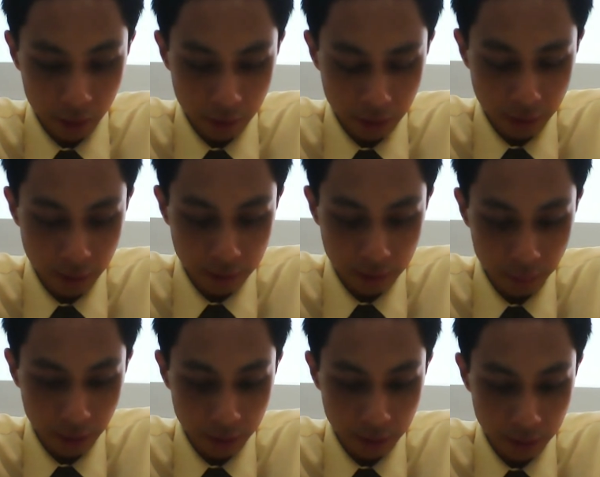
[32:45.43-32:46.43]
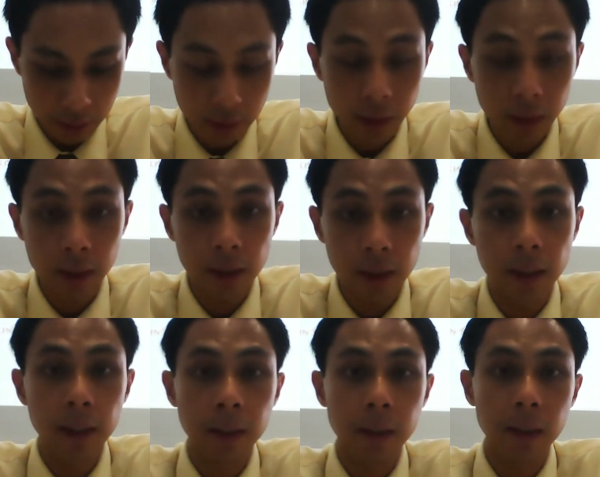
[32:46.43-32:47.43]
Yes, eczema is a genetically
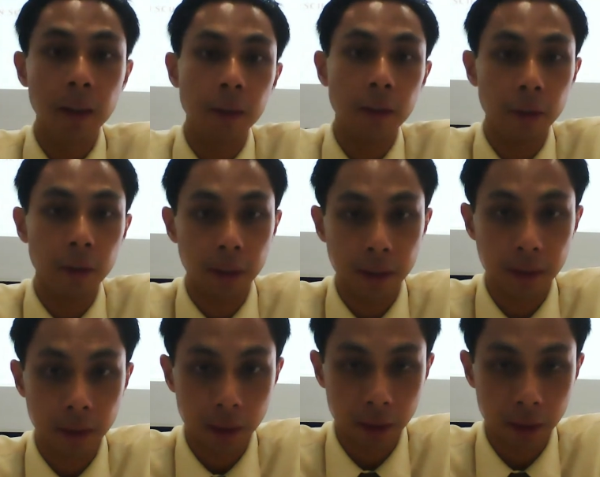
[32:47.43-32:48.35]
linked condition.